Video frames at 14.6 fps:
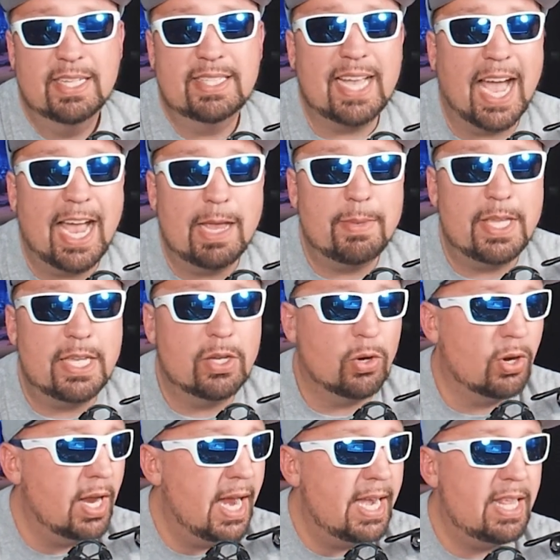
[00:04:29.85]
timing
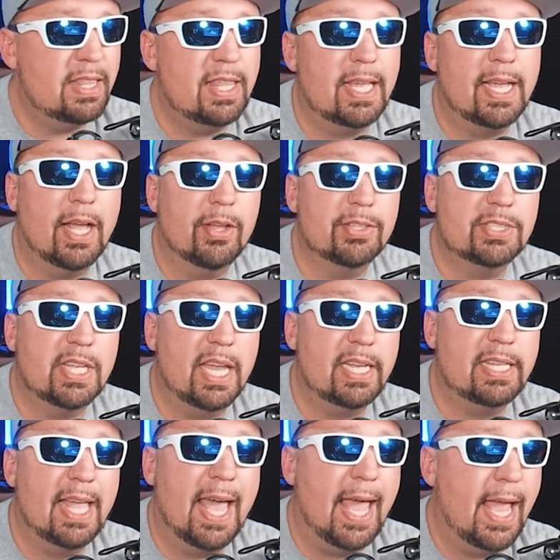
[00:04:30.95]
or anything else
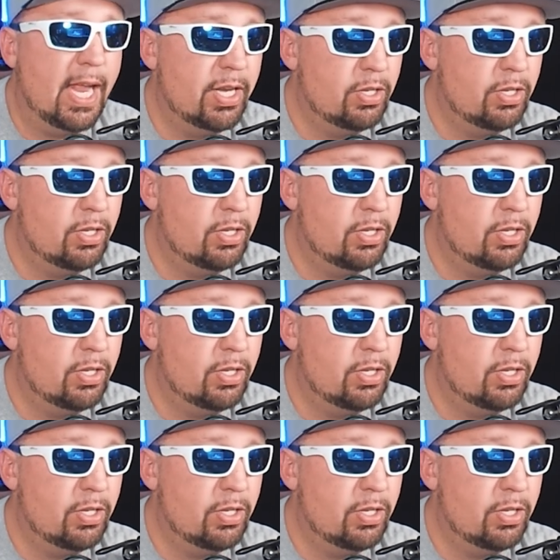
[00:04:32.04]
like that,